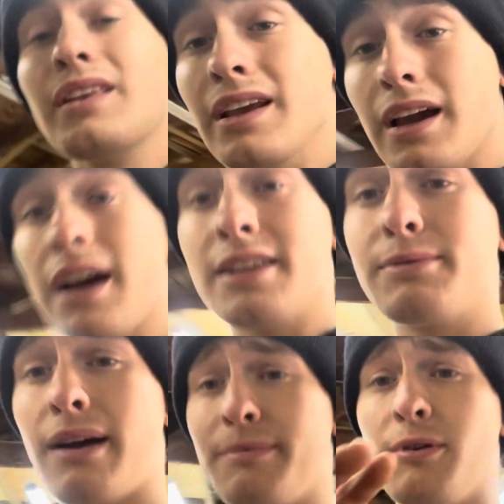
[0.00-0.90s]
gotta
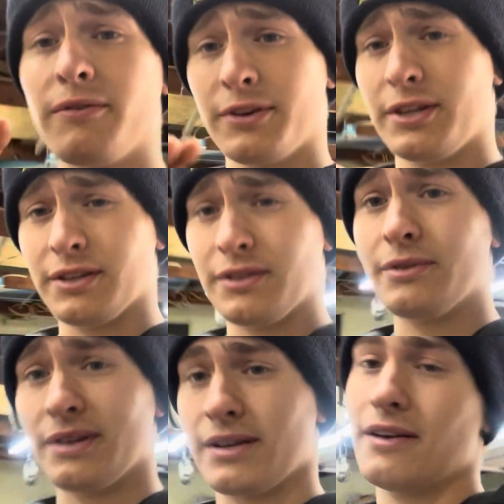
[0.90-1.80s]
swap over your
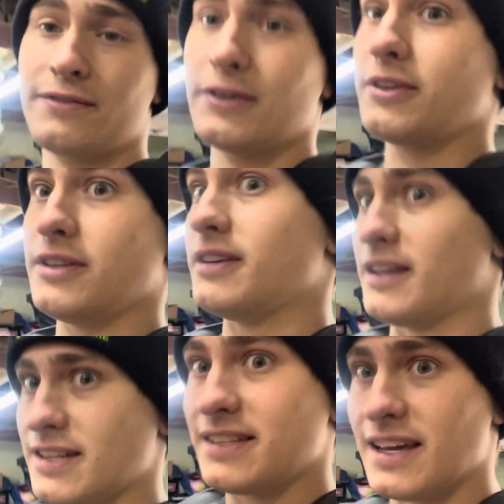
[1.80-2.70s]
US, if you're in the
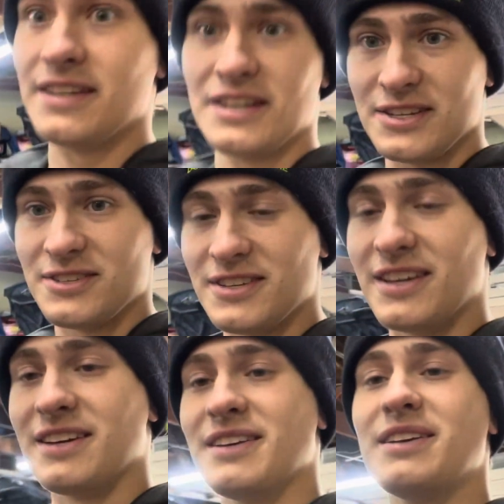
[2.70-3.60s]
United States I should
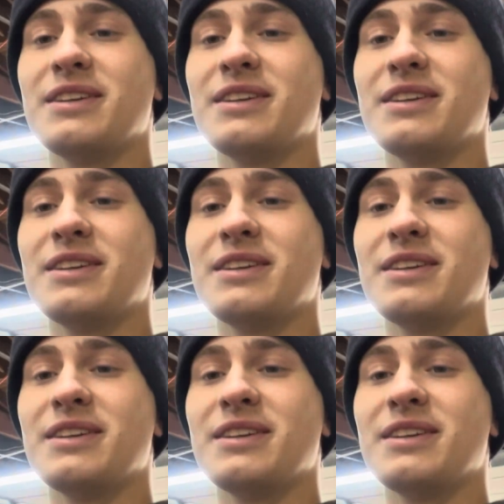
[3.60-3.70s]
say,